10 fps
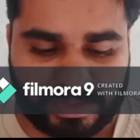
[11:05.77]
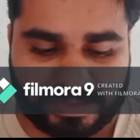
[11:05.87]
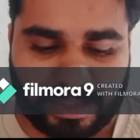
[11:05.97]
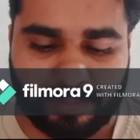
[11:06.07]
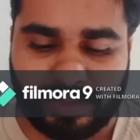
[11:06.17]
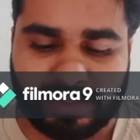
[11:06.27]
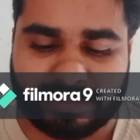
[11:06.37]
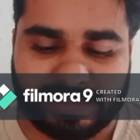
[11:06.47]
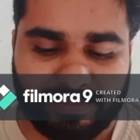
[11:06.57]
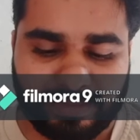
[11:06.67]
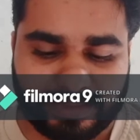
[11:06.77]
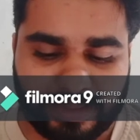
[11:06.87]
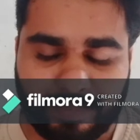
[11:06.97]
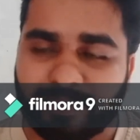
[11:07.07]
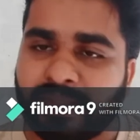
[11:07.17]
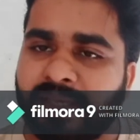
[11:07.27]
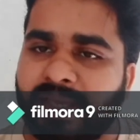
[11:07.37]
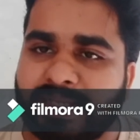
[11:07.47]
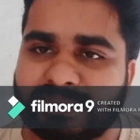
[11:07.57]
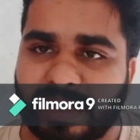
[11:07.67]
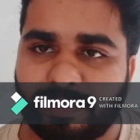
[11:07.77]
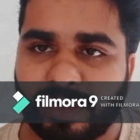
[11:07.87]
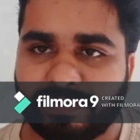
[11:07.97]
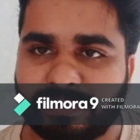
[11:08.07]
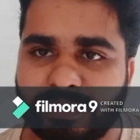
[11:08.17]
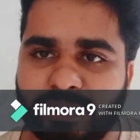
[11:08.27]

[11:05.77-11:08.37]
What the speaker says: For example, he is giving the example of